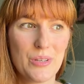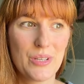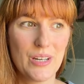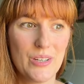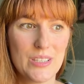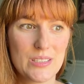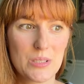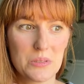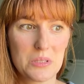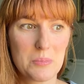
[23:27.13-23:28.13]
you know it
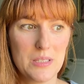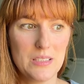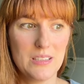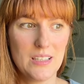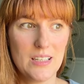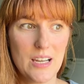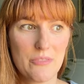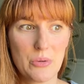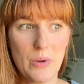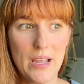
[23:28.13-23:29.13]
shows up in in
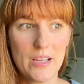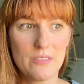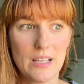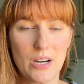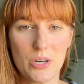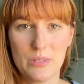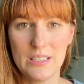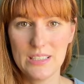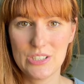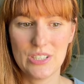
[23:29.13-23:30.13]
every way of like our
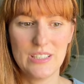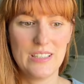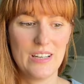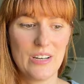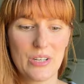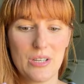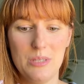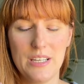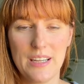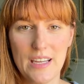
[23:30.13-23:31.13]
religion and our
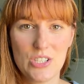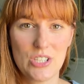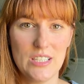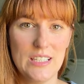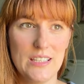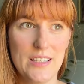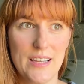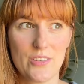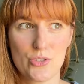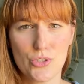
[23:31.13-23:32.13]
communication and
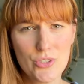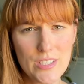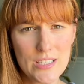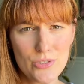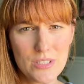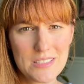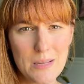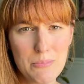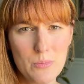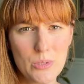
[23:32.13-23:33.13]
like there's certain things that are
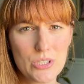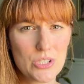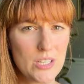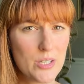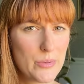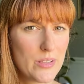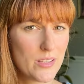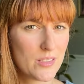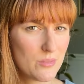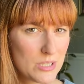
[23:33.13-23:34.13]
acceptable to share with
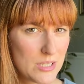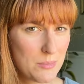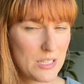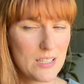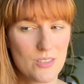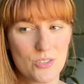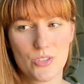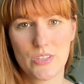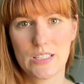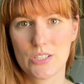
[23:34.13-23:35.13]
with somebody and there's
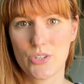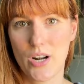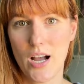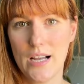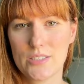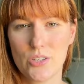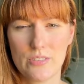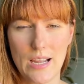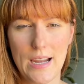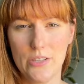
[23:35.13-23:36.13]
certain things that are not so you have
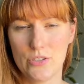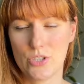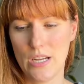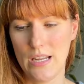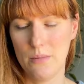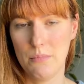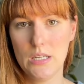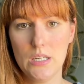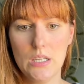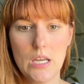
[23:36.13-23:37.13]
to hide your shame
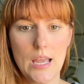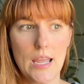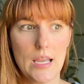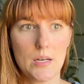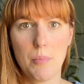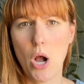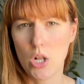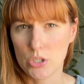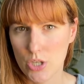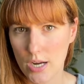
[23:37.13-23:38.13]
and
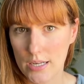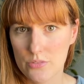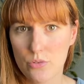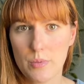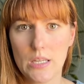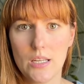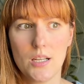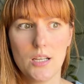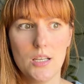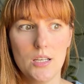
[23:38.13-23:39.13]
apologize for
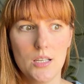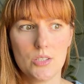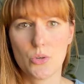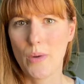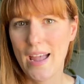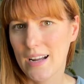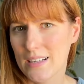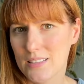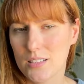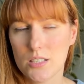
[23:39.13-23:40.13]
being
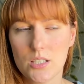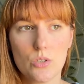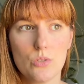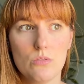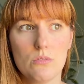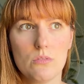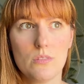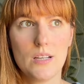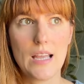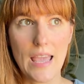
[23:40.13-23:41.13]
direct or uh, you know
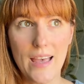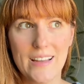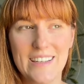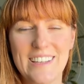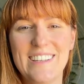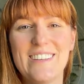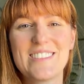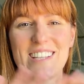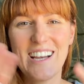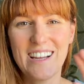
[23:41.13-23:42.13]
again i'm,
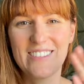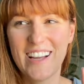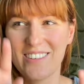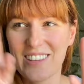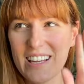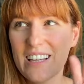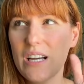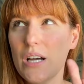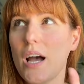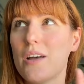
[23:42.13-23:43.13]
t- I'm kind of like
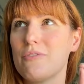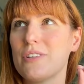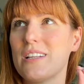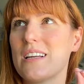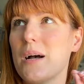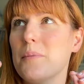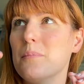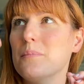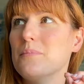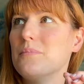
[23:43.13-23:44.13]
i feel like
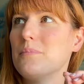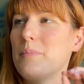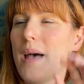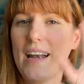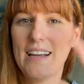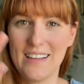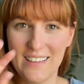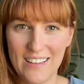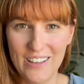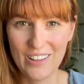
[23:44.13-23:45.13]
i'm
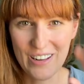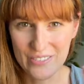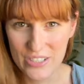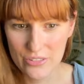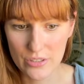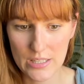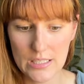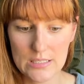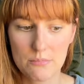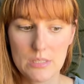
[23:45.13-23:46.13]
petting a lot of different
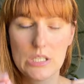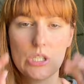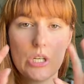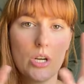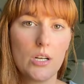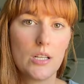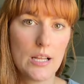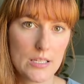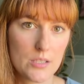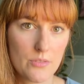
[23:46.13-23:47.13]
things i'm touching on a
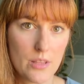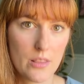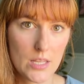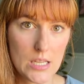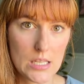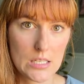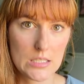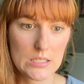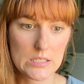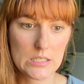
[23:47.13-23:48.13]
lot of different
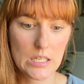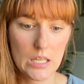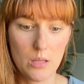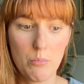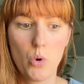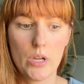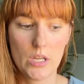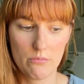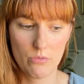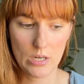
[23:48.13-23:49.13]
things in the
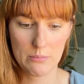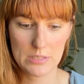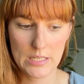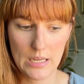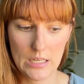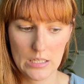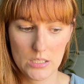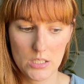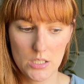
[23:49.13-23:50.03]
point of what i'm saying